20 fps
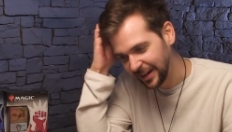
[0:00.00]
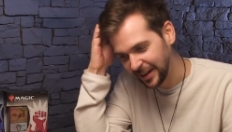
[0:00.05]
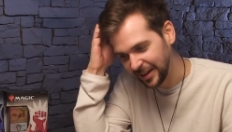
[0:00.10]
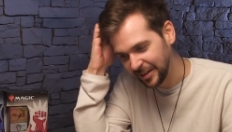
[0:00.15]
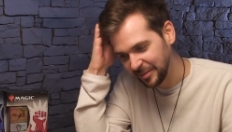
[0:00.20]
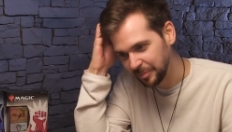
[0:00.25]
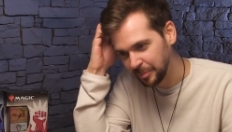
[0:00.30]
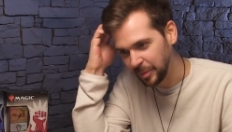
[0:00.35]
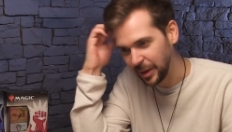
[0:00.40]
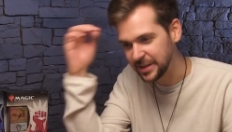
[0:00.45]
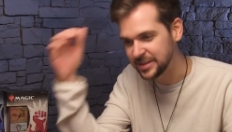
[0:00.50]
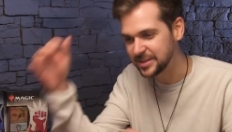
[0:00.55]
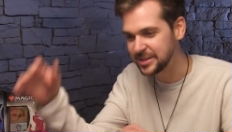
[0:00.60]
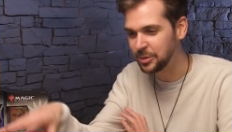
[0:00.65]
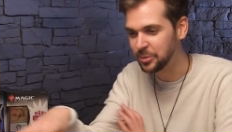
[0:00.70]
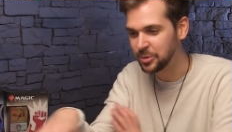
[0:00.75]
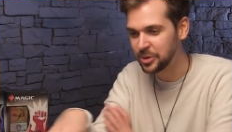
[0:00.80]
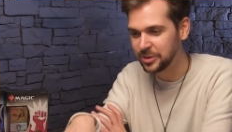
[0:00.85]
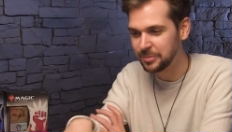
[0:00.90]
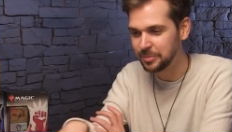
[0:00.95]
Um, but I
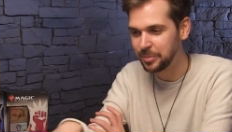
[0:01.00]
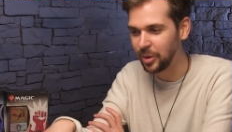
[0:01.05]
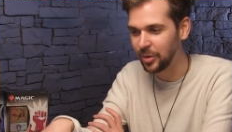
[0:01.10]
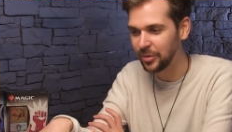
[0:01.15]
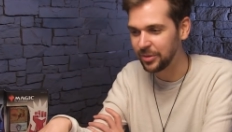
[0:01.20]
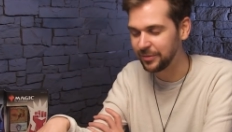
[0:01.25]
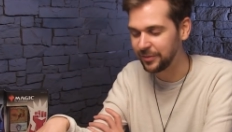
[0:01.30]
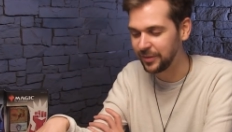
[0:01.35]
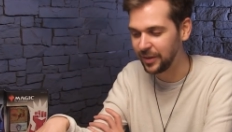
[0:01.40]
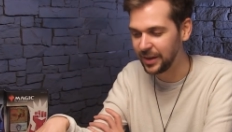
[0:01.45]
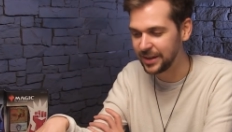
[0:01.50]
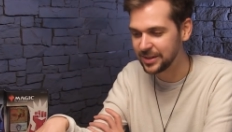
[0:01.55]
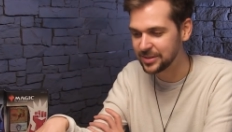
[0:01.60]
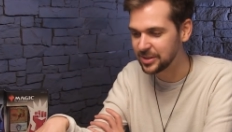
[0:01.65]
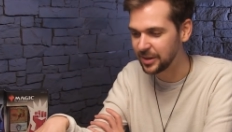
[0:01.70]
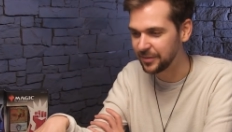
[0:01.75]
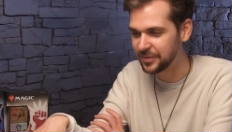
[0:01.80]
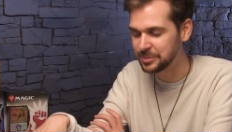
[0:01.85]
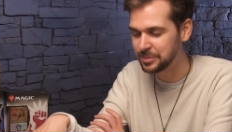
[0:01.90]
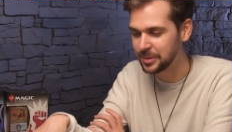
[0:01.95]
still couldn't block the flying
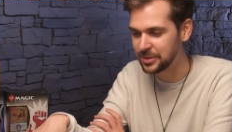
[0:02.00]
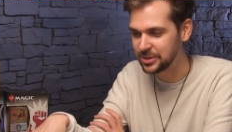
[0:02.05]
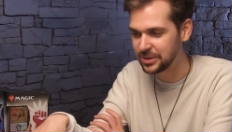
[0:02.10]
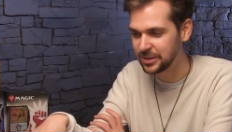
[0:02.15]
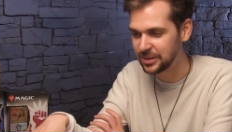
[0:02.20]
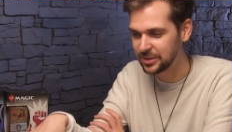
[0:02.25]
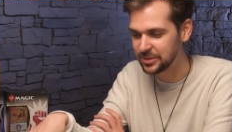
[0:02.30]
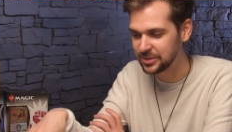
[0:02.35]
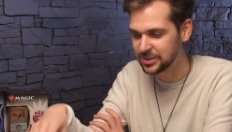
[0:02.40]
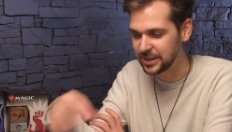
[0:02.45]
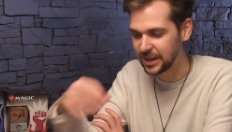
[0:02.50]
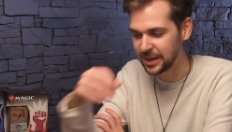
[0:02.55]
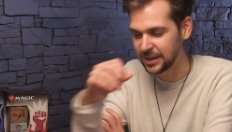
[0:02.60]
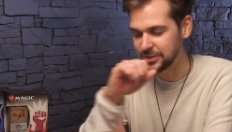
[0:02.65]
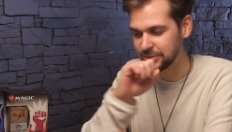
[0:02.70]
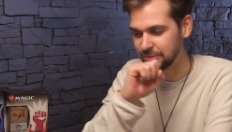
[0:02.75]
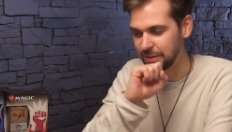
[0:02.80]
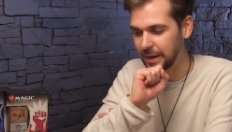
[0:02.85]
stuff, especially those second